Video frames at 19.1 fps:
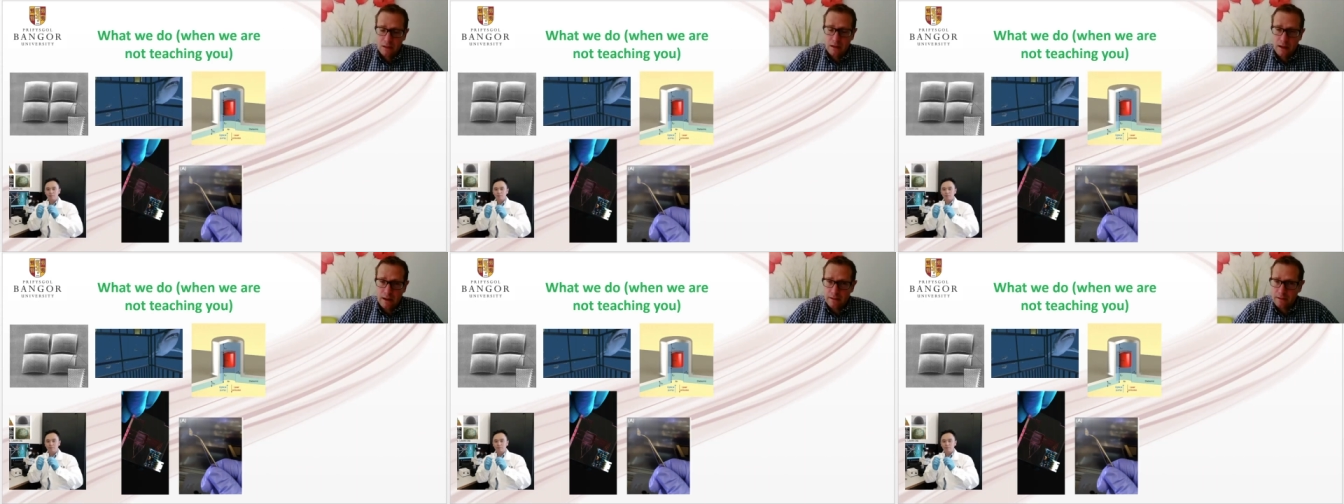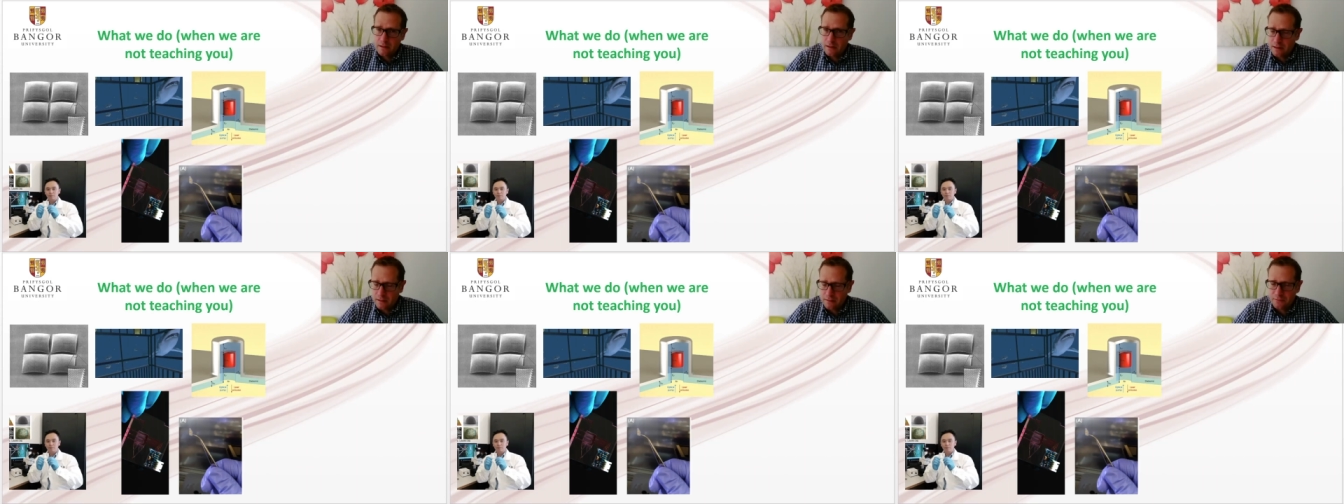
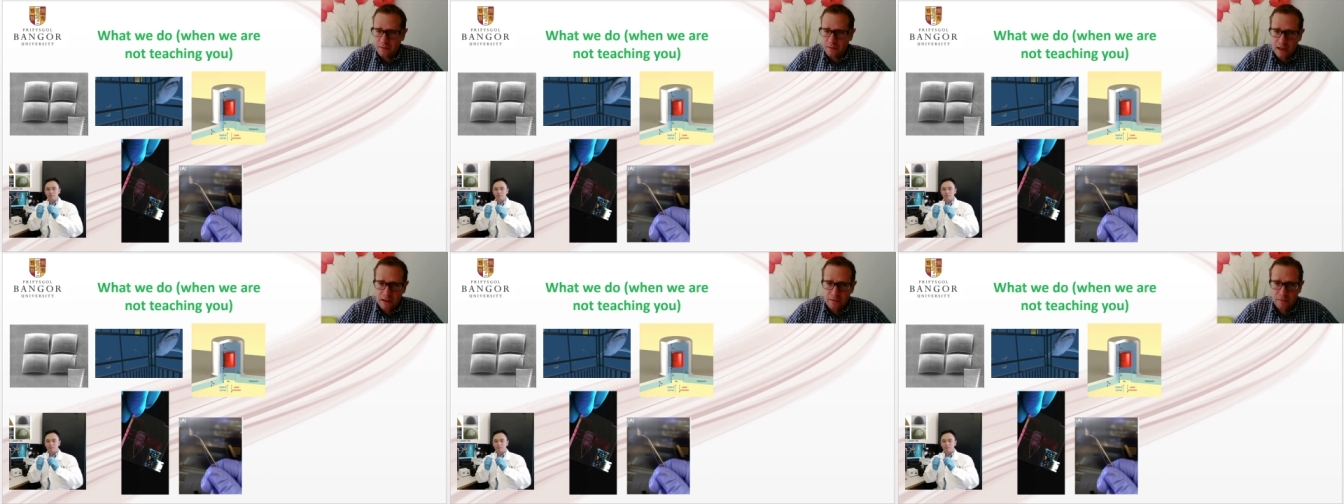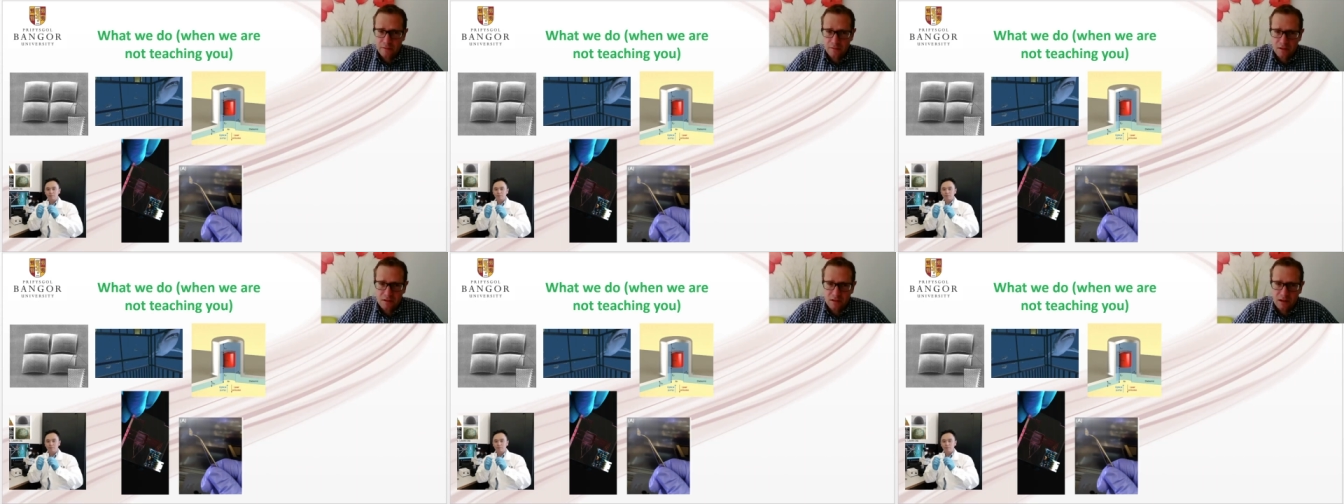the flavour
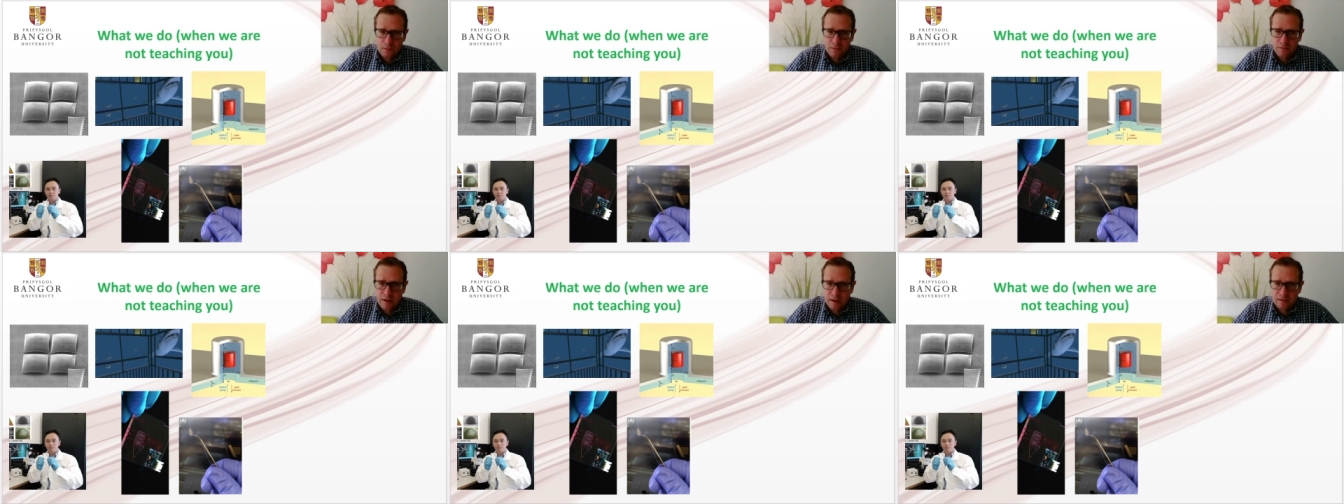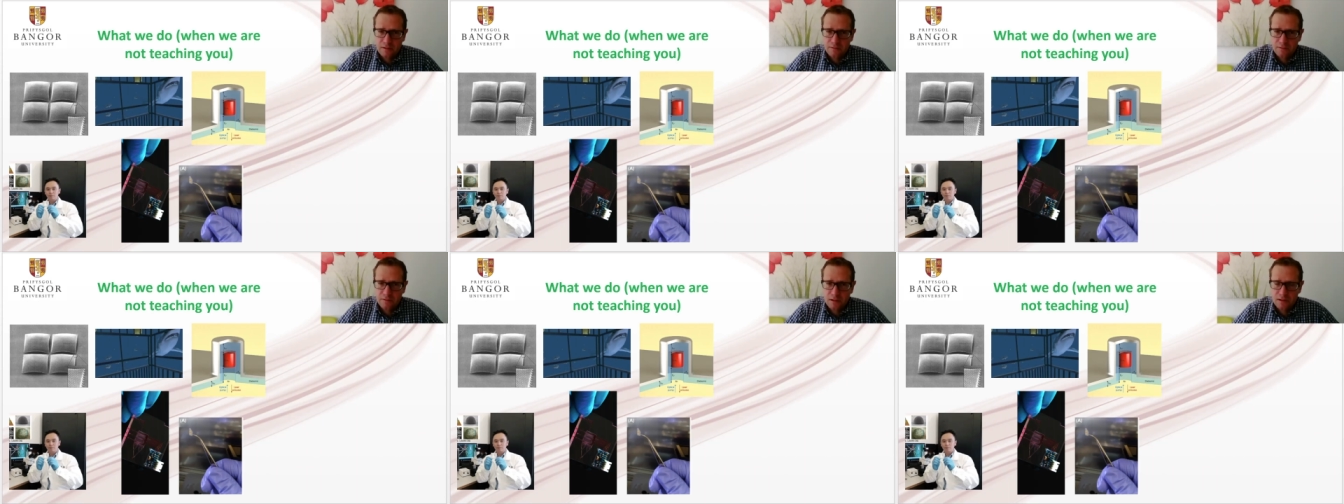of the type of
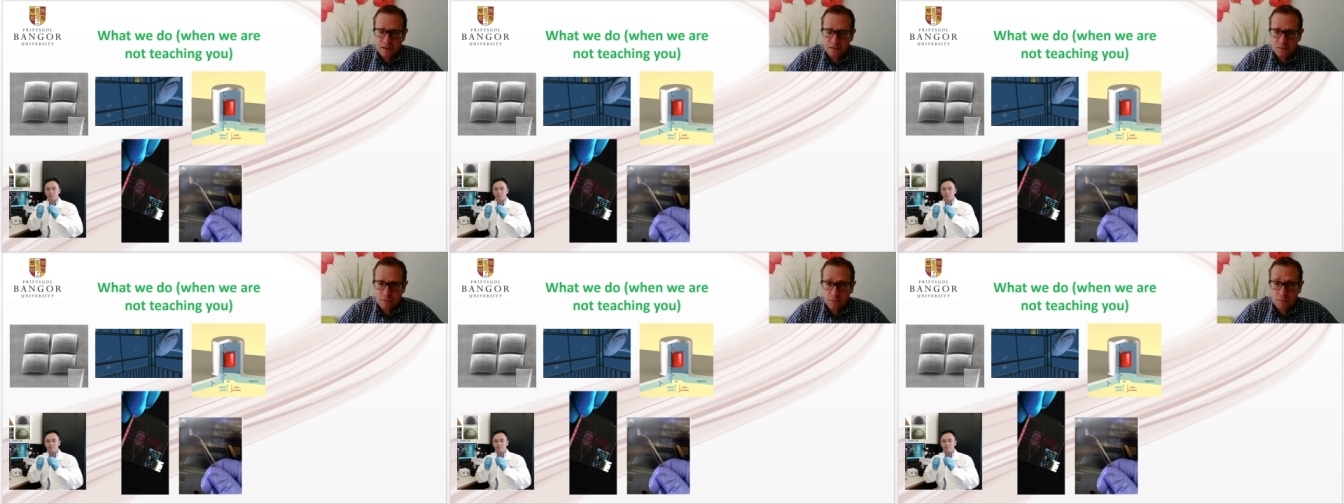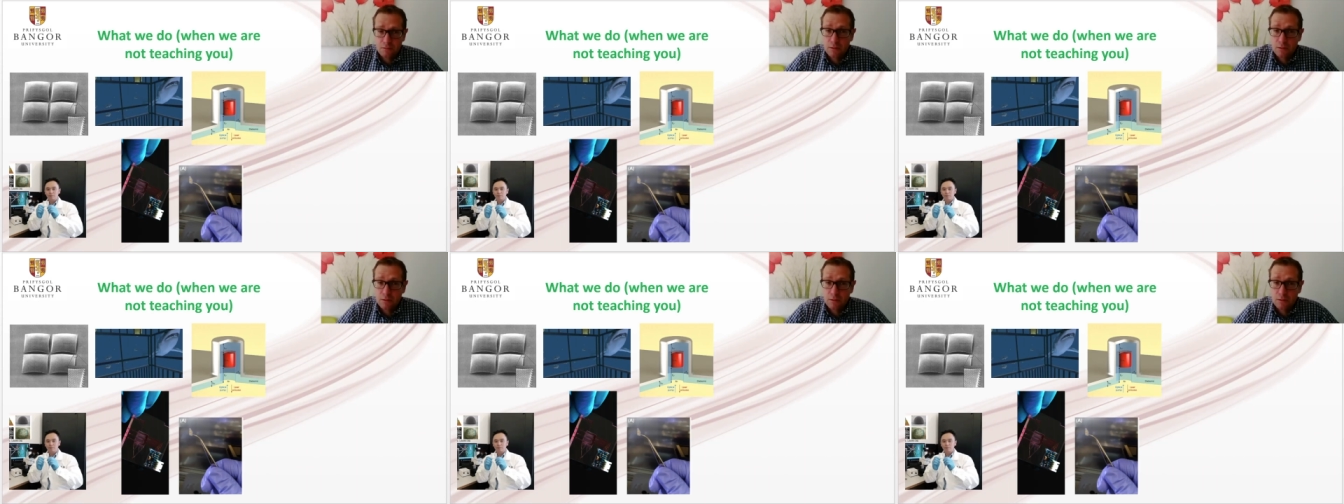activities